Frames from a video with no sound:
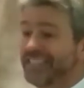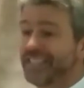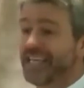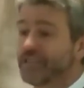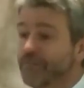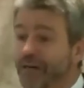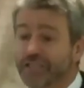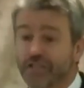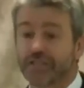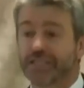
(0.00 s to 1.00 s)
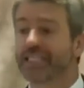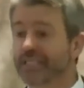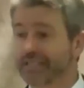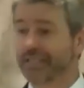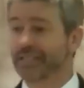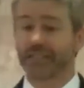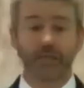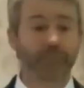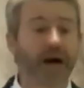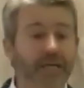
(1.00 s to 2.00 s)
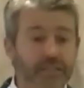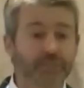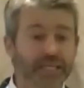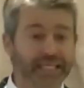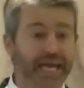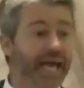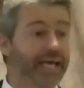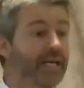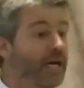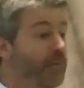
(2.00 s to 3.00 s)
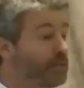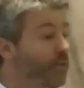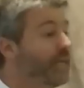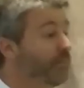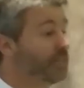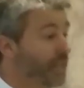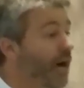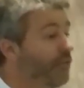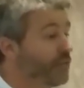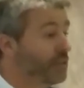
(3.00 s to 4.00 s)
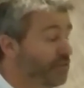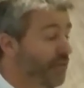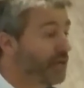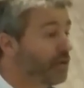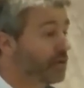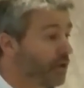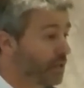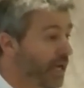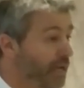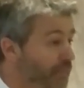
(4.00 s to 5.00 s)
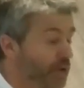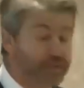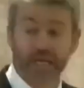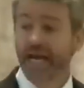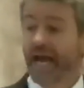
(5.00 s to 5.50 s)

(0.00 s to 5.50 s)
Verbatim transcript: a, as much distance as he possibly can between himself and his fellow co-laborers